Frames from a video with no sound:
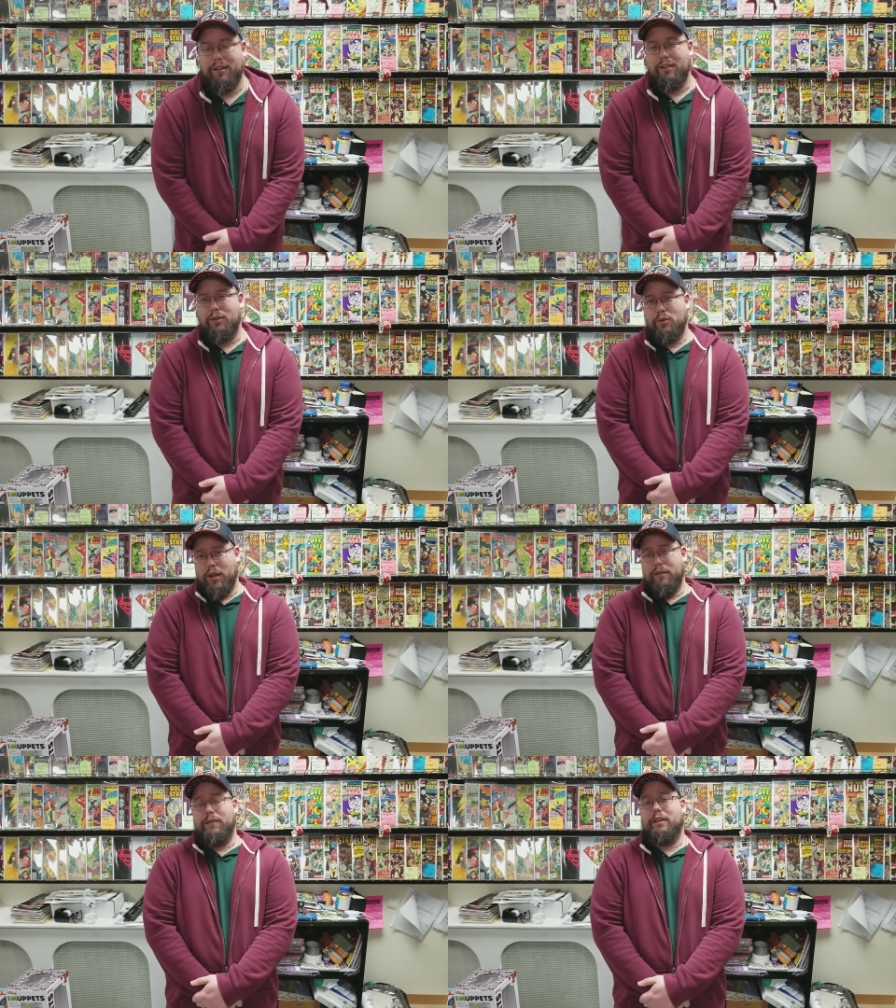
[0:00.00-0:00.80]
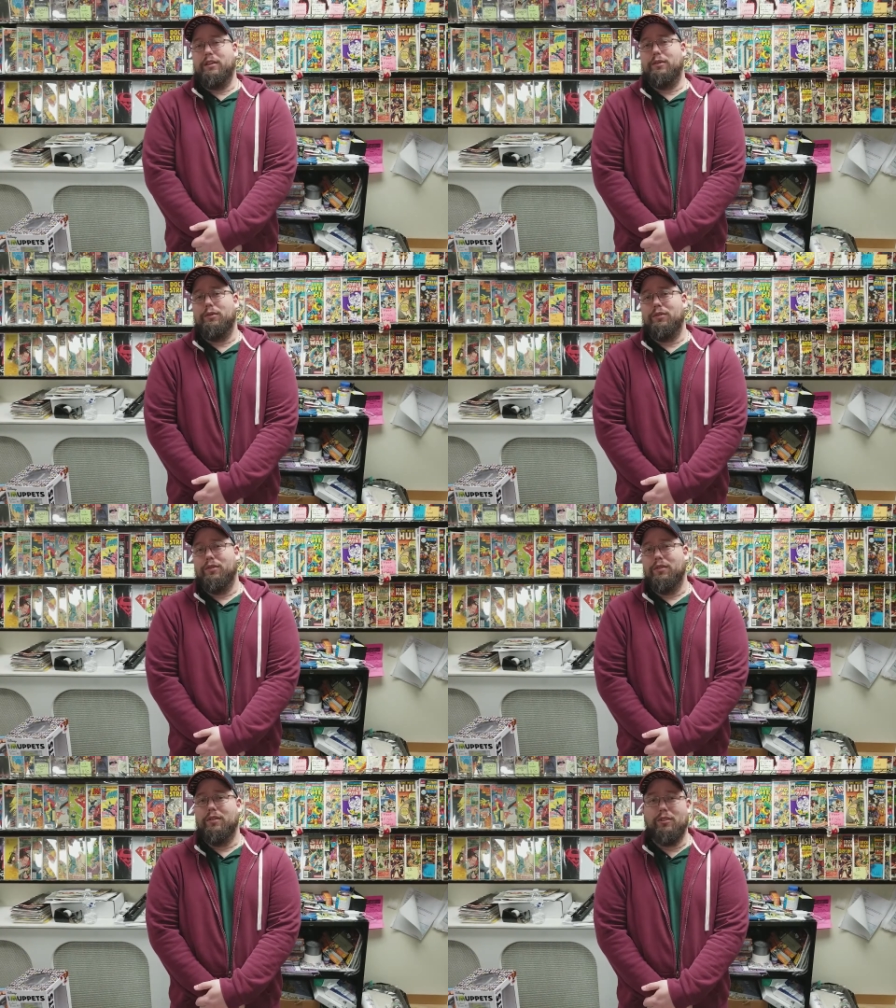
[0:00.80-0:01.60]
You like videos.
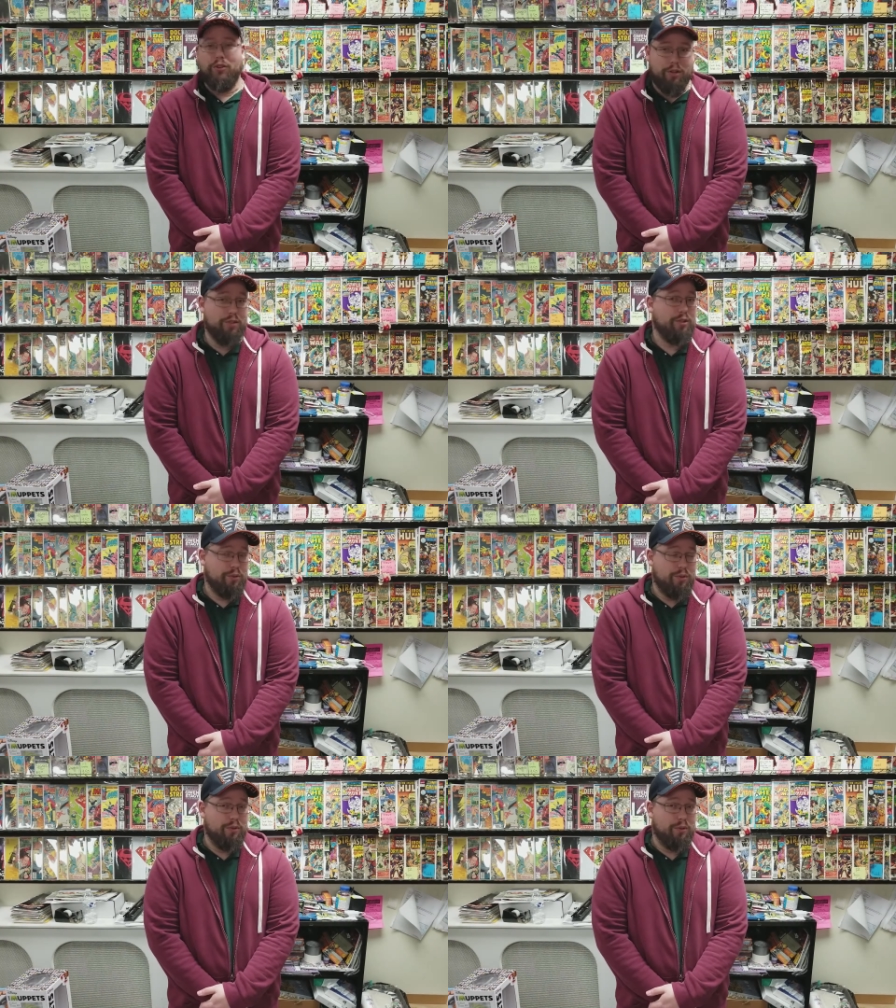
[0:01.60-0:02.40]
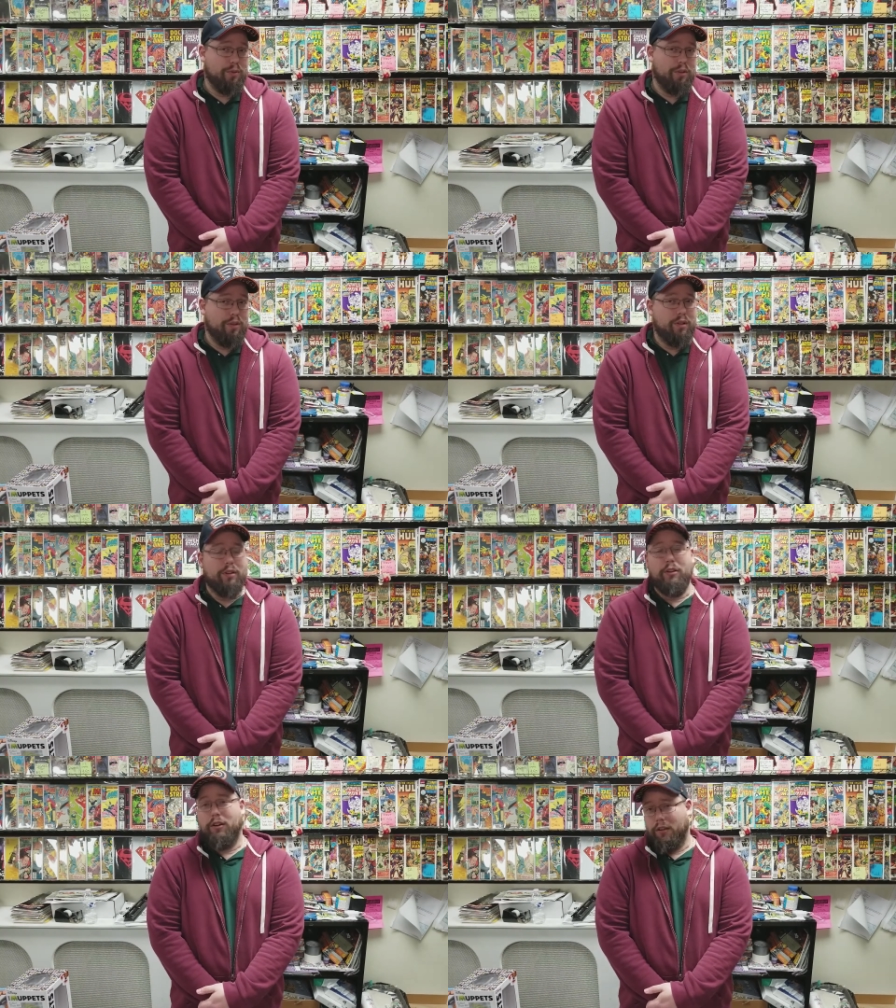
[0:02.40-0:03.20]
You're on YouTube.
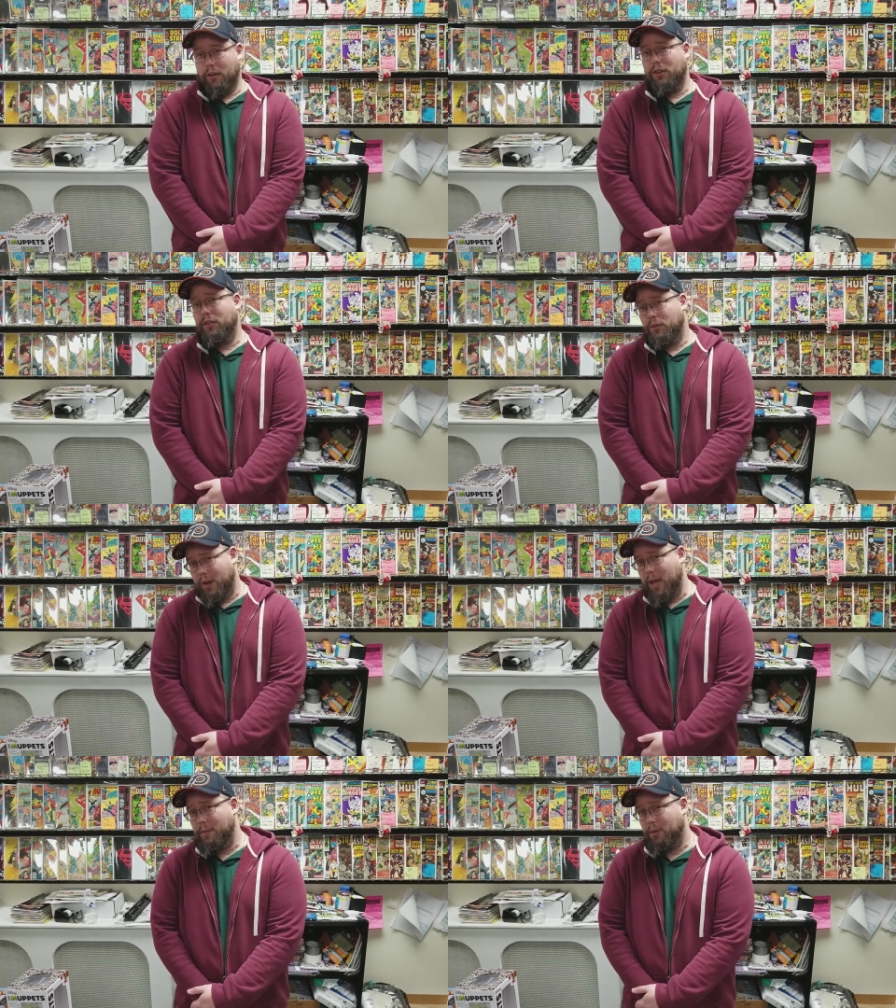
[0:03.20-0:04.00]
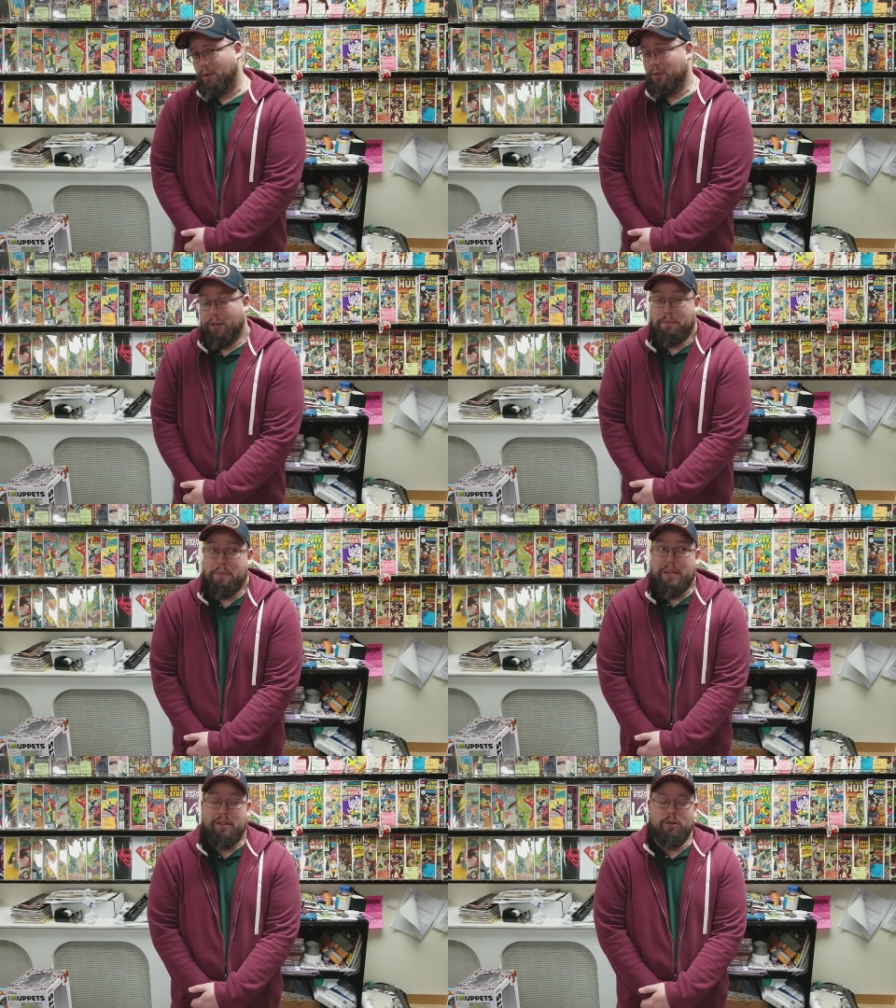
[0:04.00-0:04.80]
You're going to go down the rabbit hole. You're going to
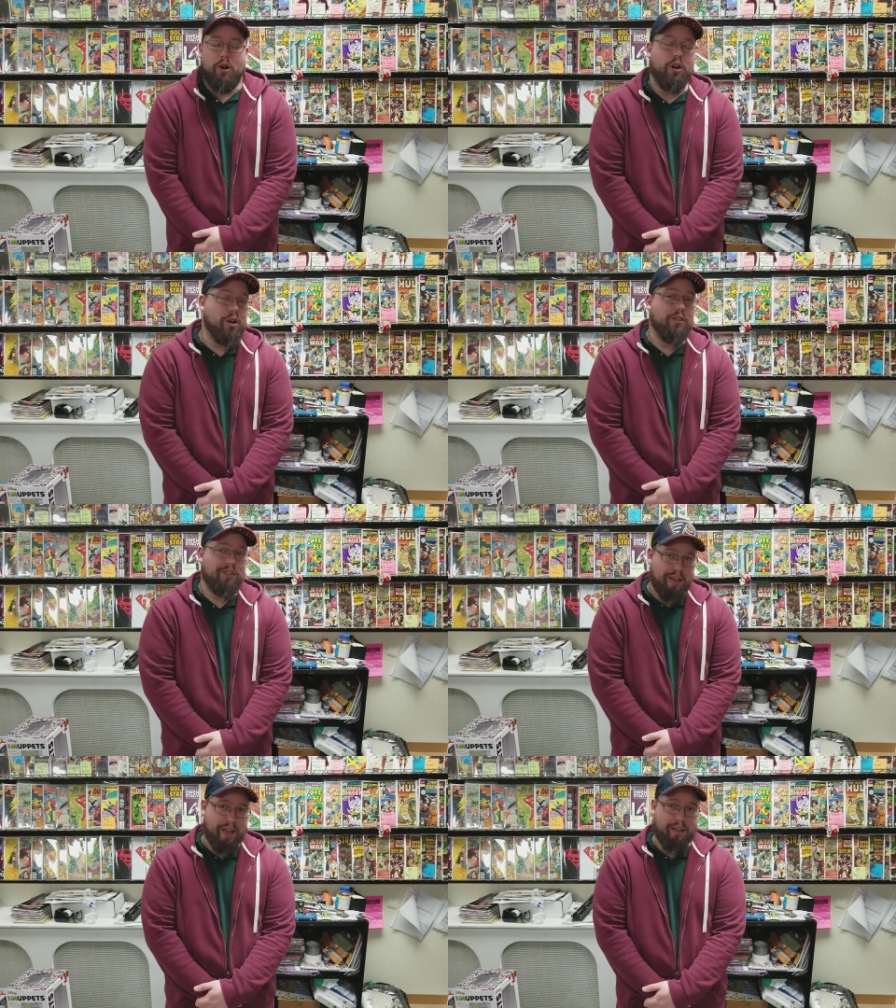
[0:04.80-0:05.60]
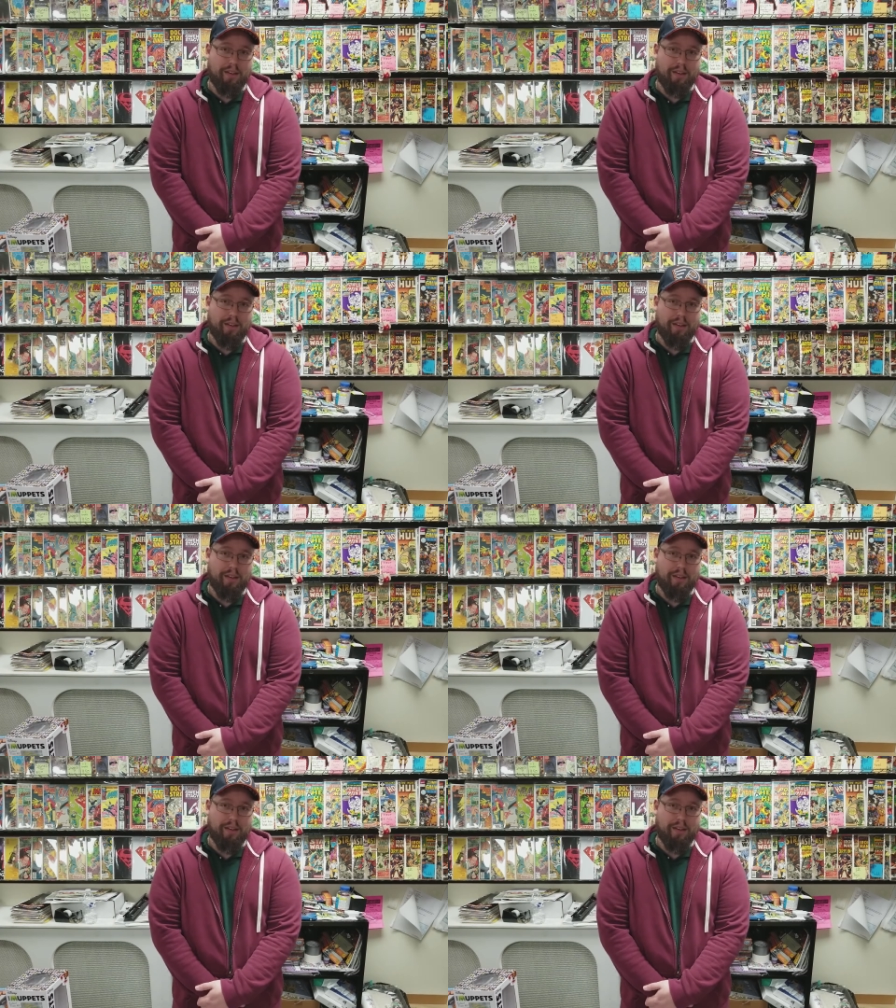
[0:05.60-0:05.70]
be here all day.